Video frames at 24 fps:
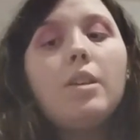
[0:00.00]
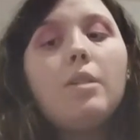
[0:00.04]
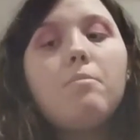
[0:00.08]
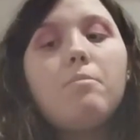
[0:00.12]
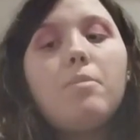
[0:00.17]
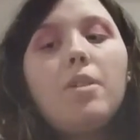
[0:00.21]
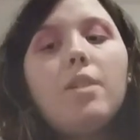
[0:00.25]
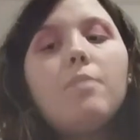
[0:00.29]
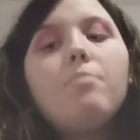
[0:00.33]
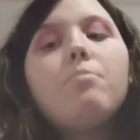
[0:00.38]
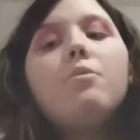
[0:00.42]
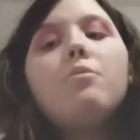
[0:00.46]

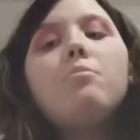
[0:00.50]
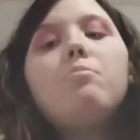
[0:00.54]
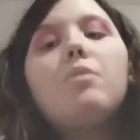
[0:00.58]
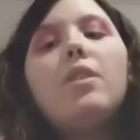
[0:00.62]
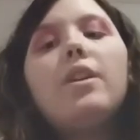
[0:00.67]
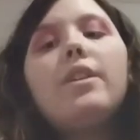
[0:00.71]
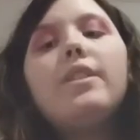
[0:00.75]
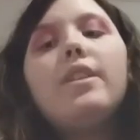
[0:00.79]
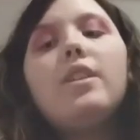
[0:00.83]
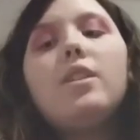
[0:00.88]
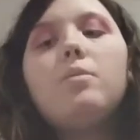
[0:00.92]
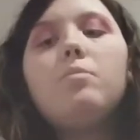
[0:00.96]
People by
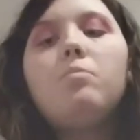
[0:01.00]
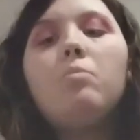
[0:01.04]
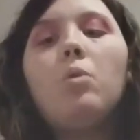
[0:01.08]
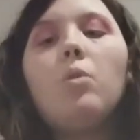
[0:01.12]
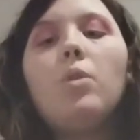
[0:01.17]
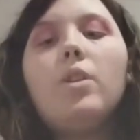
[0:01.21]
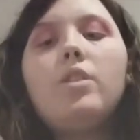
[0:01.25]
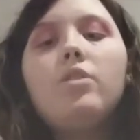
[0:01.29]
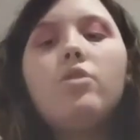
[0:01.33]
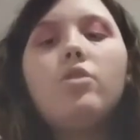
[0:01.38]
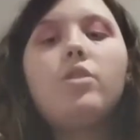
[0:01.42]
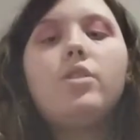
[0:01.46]
this
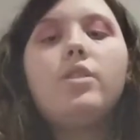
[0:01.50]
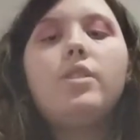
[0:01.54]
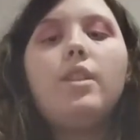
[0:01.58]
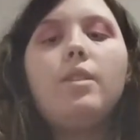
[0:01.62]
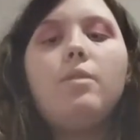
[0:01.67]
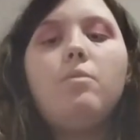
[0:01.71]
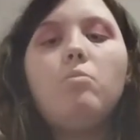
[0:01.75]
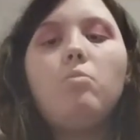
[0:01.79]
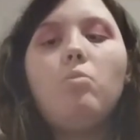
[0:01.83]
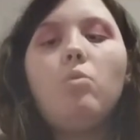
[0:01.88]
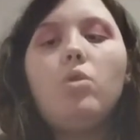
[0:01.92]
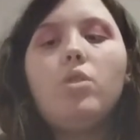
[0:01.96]
point just
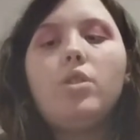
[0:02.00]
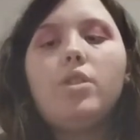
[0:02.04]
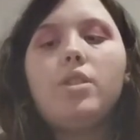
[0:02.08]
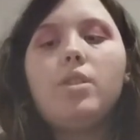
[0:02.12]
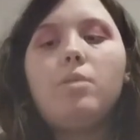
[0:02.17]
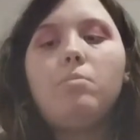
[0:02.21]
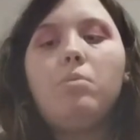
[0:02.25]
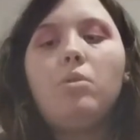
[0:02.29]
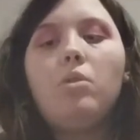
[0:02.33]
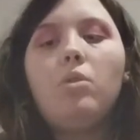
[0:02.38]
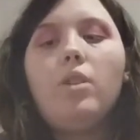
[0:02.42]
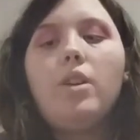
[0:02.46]
didn't want to
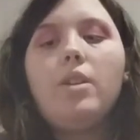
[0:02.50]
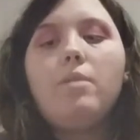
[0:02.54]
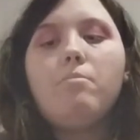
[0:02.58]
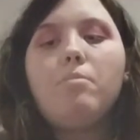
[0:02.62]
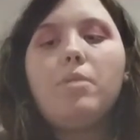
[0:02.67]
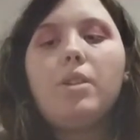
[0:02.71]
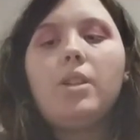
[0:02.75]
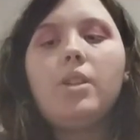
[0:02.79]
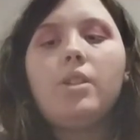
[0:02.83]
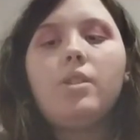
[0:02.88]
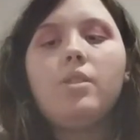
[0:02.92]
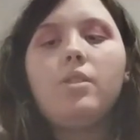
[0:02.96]
support him
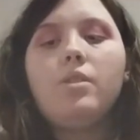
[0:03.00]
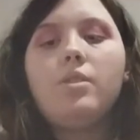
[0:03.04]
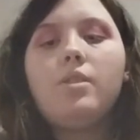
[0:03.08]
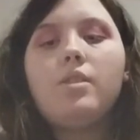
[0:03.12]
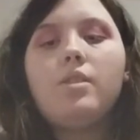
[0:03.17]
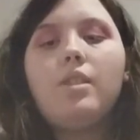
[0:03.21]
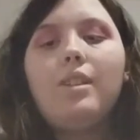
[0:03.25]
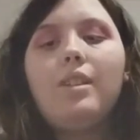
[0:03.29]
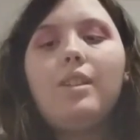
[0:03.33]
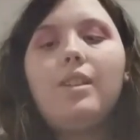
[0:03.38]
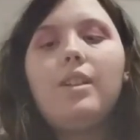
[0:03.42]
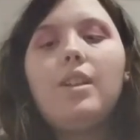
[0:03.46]
because,
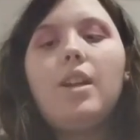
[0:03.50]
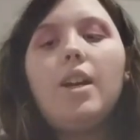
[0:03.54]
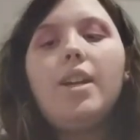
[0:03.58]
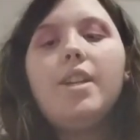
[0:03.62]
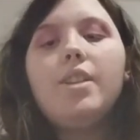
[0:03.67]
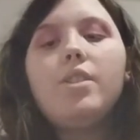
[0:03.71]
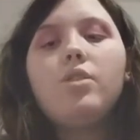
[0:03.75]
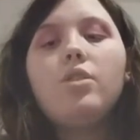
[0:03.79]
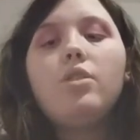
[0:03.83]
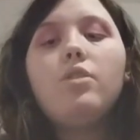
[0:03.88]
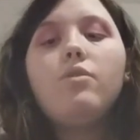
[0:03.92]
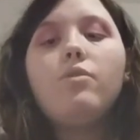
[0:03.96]
like
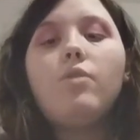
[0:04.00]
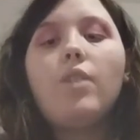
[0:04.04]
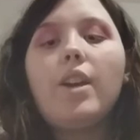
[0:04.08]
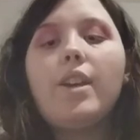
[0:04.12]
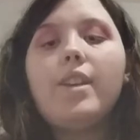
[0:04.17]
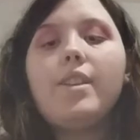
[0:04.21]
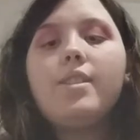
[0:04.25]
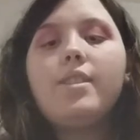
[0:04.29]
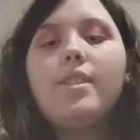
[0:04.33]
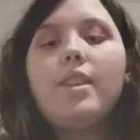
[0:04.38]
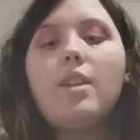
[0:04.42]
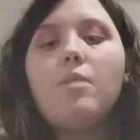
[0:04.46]
Too
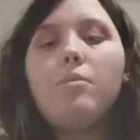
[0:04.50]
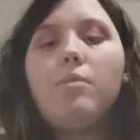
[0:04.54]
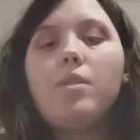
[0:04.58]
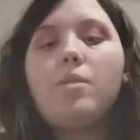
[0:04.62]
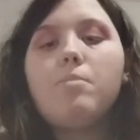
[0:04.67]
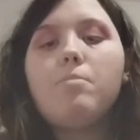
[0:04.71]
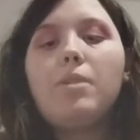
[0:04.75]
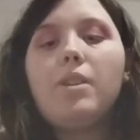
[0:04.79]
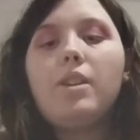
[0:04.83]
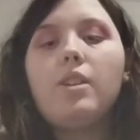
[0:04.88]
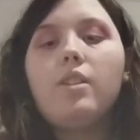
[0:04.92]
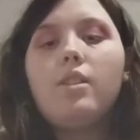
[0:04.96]
Faced, it was
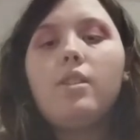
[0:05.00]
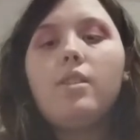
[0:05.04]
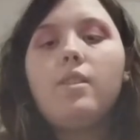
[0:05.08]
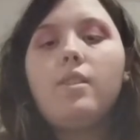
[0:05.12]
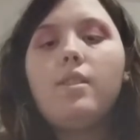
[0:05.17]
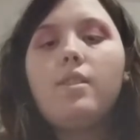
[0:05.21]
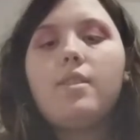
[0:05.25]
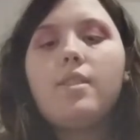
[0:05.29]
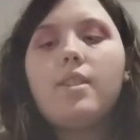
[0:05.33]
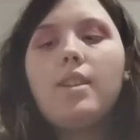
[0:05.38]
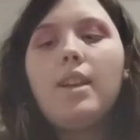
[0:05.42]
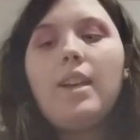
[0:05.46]

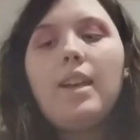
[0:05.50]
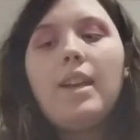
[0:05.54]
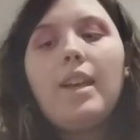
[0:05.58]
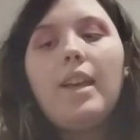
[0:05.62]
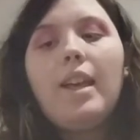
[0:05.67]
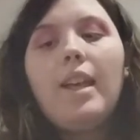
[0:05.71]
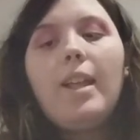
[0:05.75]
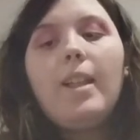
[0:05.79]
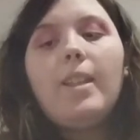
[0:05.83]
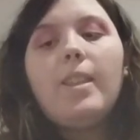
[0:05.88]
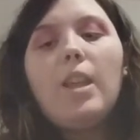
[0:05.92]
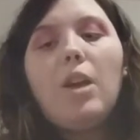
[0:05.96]
because
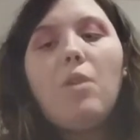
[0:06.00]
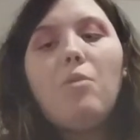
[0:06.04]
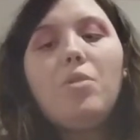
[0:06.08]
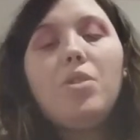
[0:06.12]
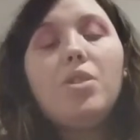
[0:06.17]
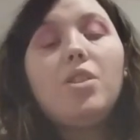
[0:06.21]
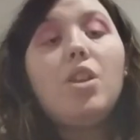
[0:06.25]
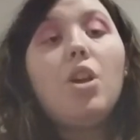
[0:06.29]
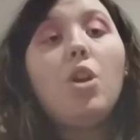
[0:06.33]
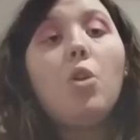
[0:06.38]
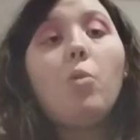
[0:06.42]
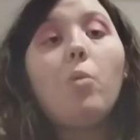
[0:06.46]
there was
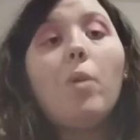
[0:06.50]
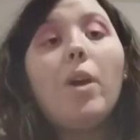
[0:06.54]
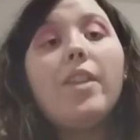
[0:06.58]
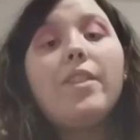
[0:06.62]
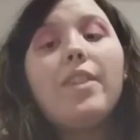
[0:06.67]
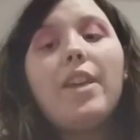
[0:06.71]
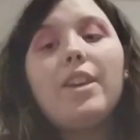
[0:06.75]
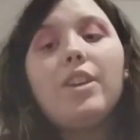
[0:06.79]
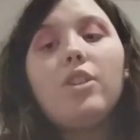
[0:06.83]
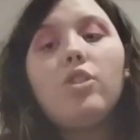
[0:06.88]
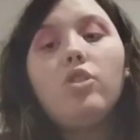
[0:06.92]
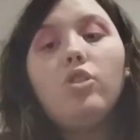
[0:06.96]
no way
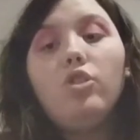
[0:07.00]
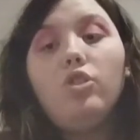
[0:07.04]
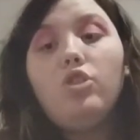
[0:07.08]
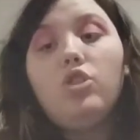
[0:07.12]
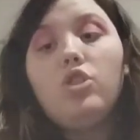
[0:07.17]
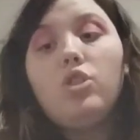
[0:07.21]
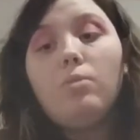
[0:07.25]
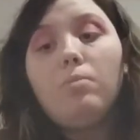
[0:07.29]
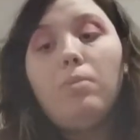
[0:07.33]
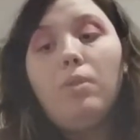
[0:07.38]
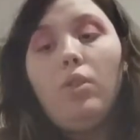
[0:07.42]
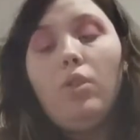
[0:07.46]
they could
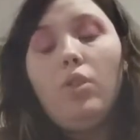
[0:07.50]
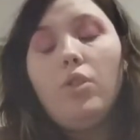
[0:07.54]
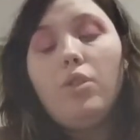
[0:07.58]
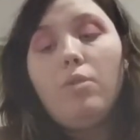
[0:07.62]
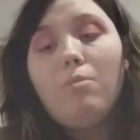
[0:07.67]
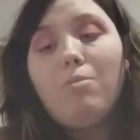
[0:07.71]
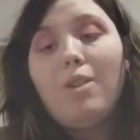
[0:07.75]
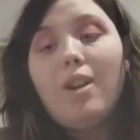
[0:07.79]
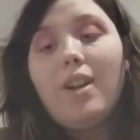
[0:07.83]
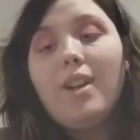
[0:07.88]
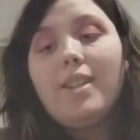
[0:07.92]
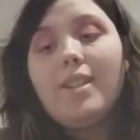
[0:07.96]
support the
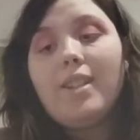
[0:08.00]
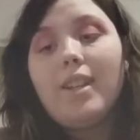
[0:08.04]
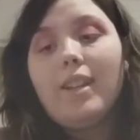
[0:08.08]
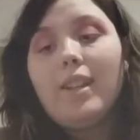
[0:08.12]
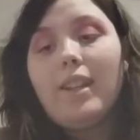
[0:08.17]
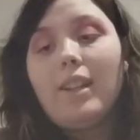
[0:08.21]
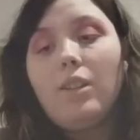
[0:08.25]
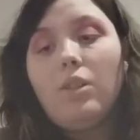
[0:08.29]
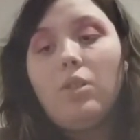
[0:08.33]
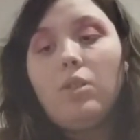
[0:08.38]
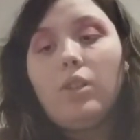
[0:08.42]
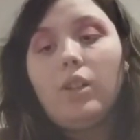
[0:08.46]
brand any
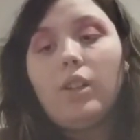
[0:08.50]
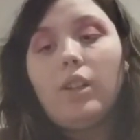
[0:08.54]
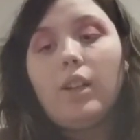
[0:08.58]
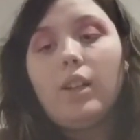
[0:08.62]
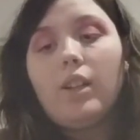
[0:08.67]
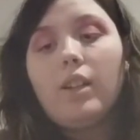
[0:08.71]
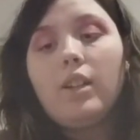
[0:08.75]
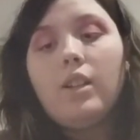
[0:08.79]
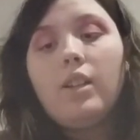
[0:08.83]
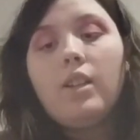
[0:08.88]
longer.